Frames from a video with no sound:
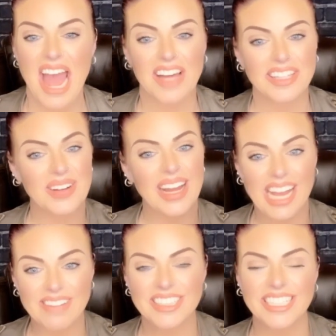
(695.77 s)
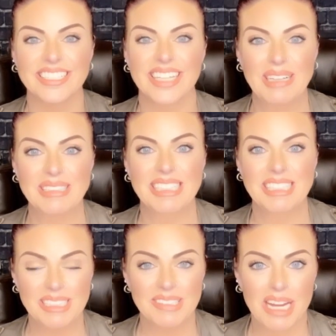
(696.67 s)
Although I have it here that I was going
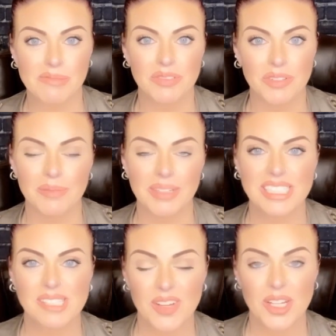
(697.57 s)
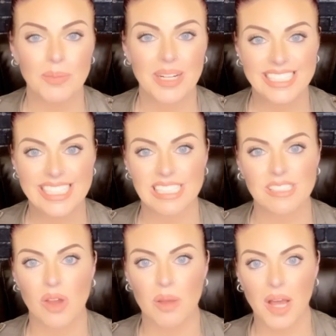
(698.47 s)
to do that before I made this video, but I didn't,
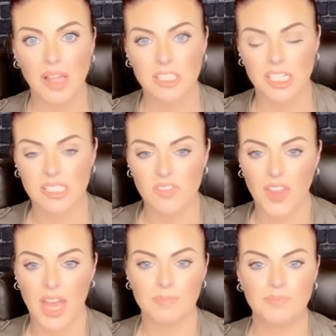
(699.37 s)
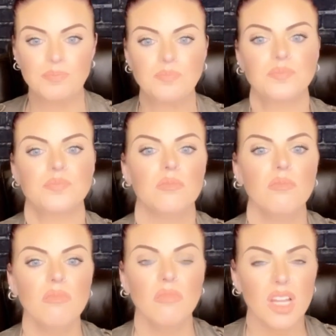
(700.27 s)
so I apologize for that.
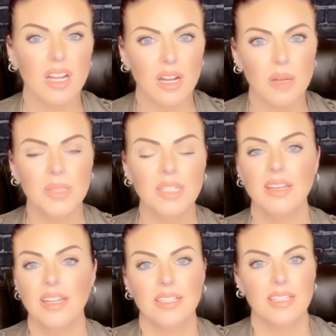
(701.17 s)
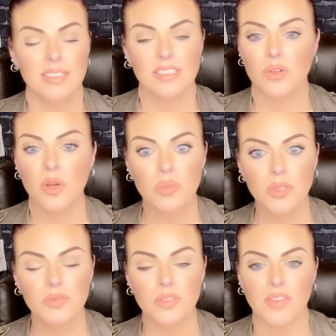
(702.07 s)
So no
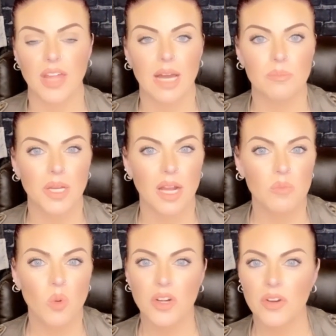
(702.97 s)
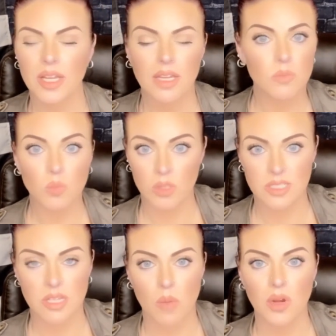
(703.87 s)
proof of that, but I'm wondering if was
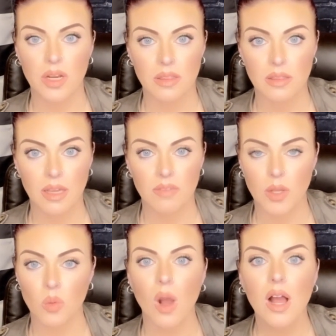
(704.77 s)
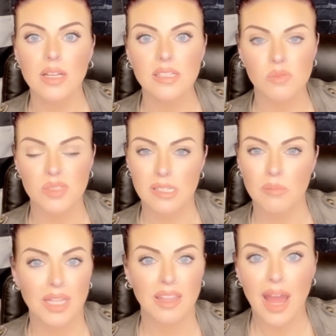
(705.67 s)
someone in, if there was
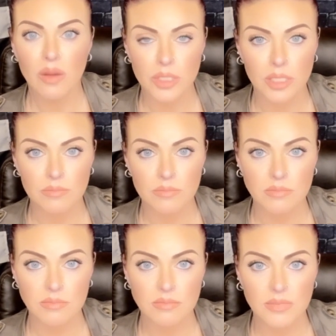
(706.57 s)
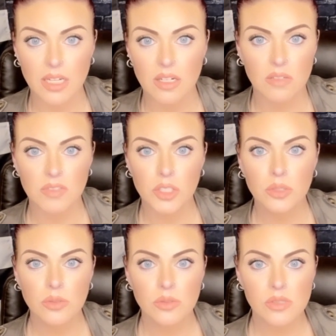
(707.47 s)
someone in that room that could have
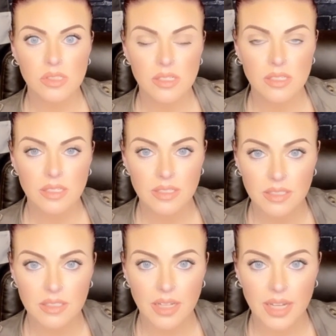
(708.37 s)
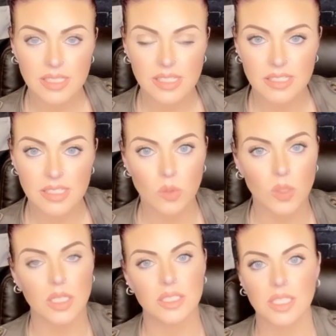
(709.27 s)
used
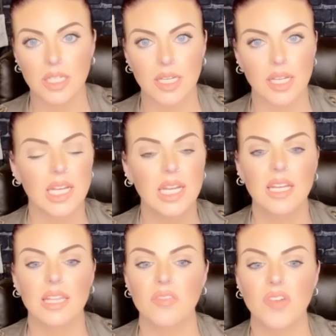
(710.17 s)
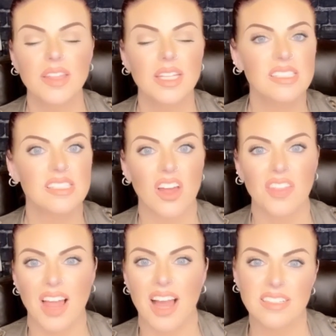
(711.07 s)
961 to get in. The fact that it's
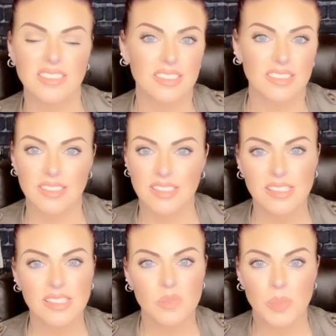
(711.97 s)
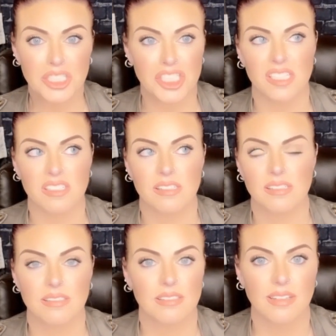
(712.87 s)
unlocked is suspicious.
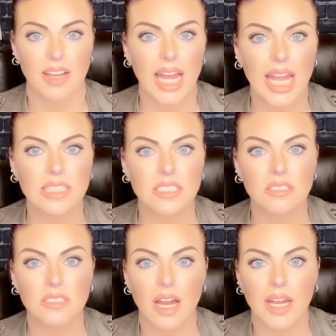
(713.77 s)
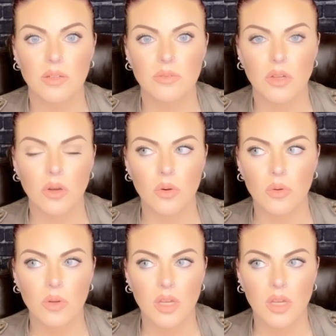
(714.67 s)
I don't know.